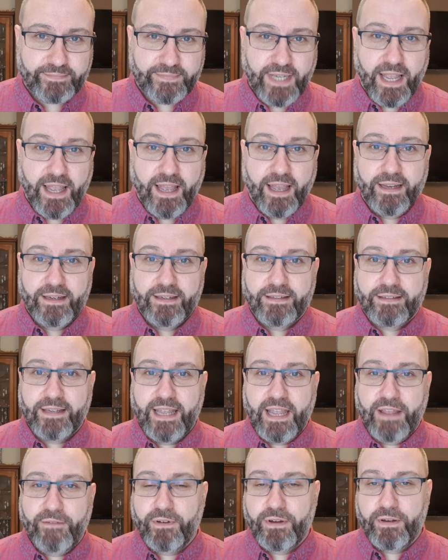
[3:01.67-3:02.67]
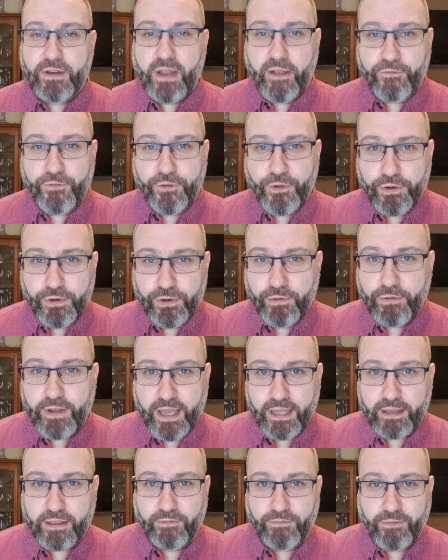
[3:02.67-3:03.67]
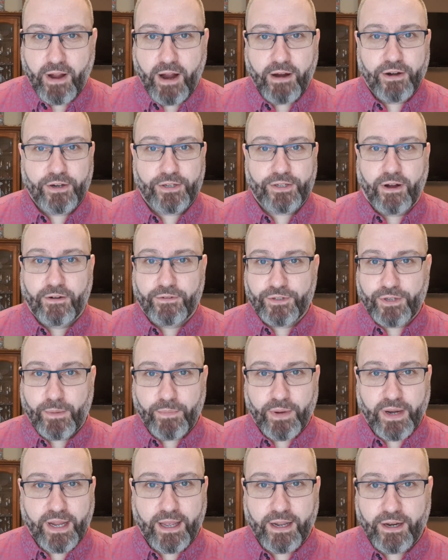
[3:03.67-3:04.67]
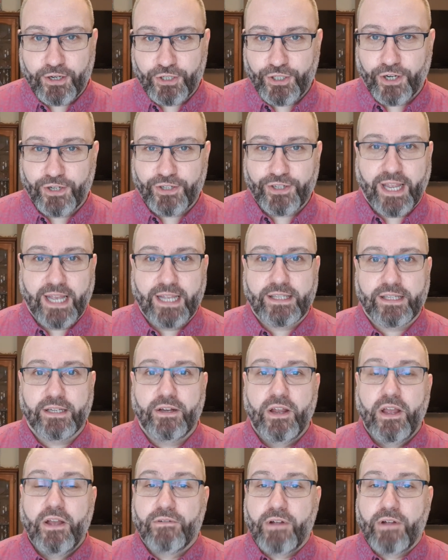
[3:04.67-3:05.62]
And even if you do get the virus or somebody in our church gets it,